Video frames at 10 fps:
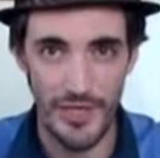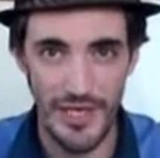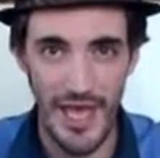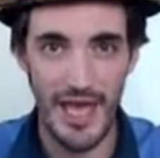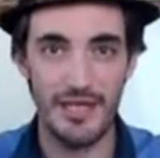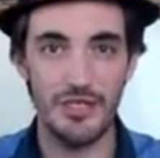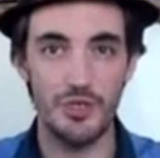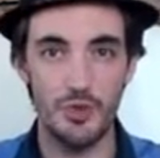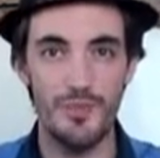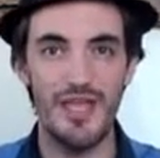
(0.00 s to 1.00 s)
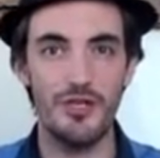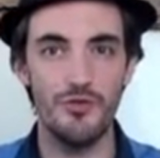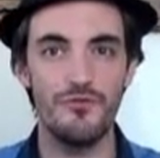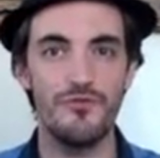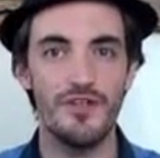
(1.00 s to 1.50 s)
can to make
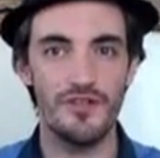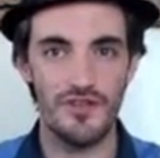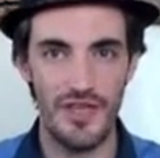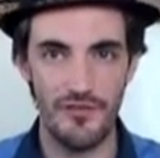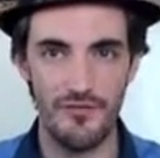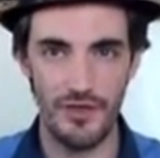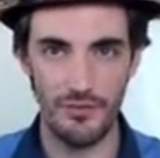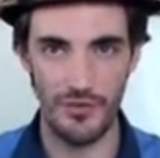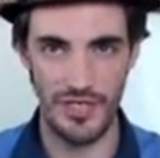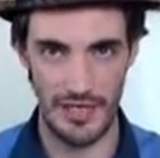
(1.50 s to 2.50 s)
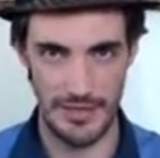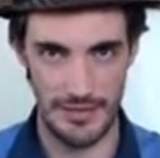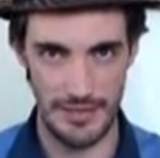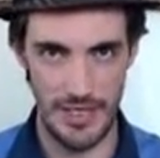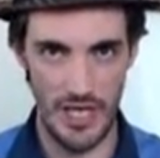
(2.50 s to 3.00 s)
you feel safe and
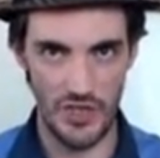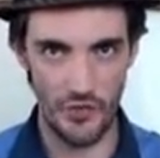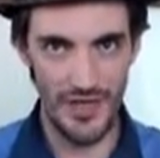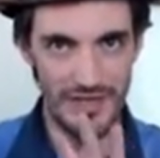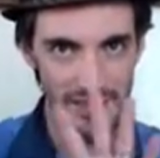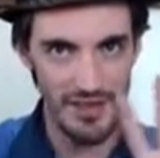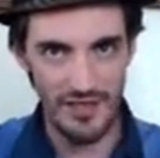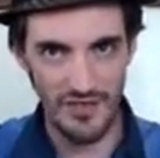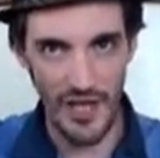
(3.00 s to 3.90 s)
protected. So anything that is